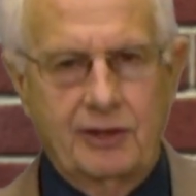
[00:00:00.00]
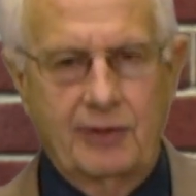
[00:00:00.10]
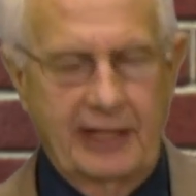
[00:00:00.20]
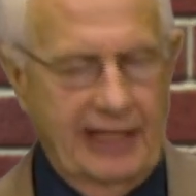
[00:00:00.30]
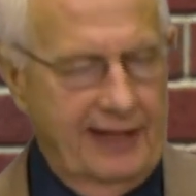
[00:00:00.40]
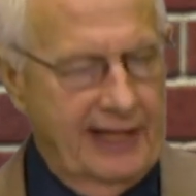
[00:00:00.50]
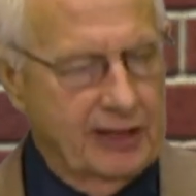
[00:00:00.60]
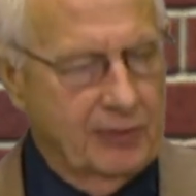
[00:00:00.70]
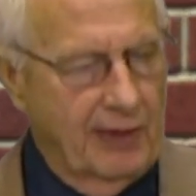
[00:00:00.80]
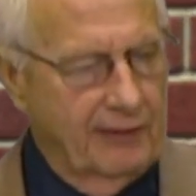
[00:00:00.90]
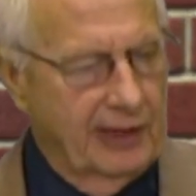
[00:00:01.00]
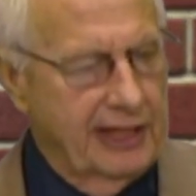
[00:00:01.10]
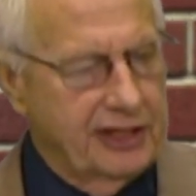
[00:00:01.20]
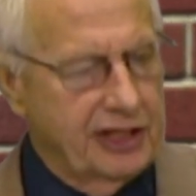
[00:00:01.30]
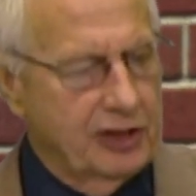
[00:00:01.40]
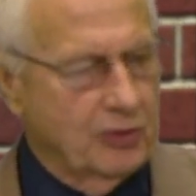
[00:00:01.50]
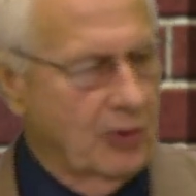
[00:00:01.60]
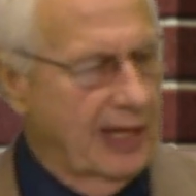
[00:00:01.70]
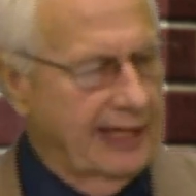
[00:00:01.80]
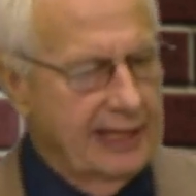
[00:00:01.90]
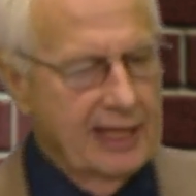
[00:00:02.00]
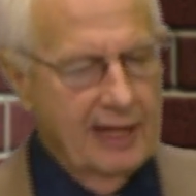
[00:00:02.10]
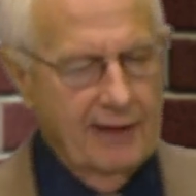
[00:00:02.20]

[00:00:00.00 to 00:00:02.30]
So again, that's Revelation 20,